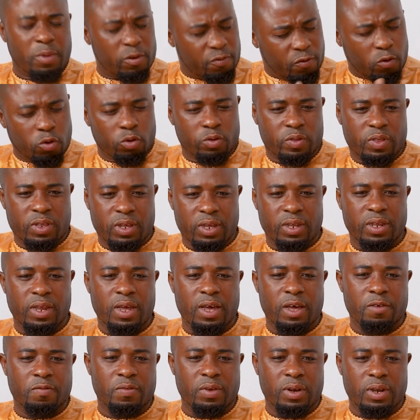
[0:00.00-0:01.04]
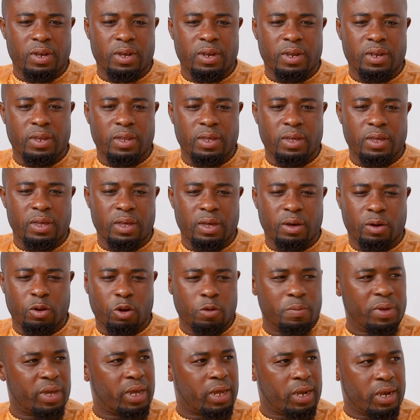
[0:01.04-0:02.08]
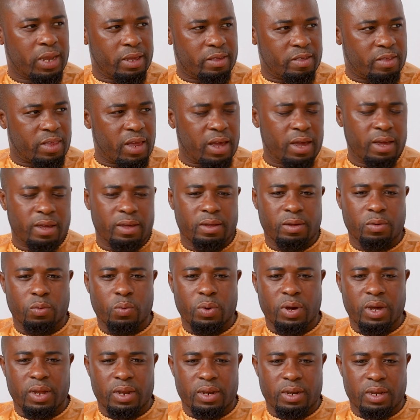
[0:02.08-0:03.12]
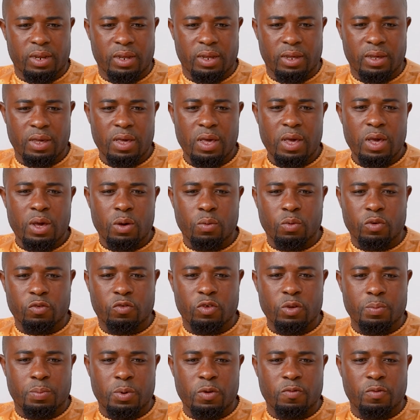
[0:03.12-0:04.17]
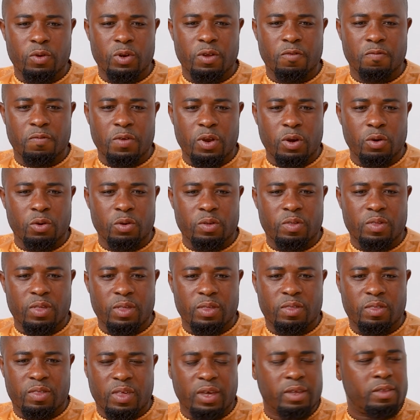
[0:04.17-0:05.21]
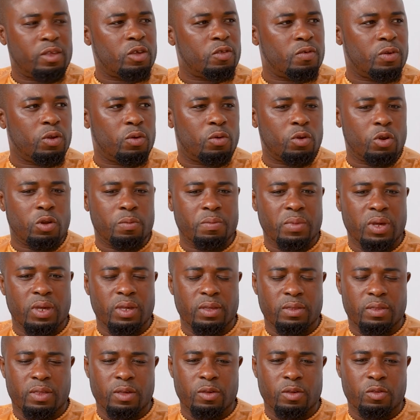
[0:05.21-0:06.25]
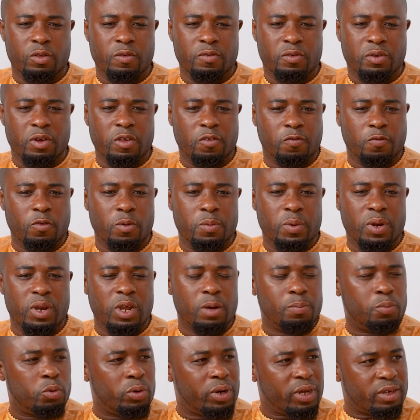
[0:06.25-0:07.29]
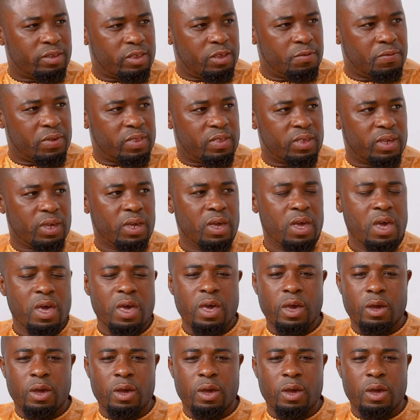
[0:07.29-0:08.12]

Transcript: But of course, they have the economic cluster where they want to improve on the various sectors of the economy in terms of transforming their productivity.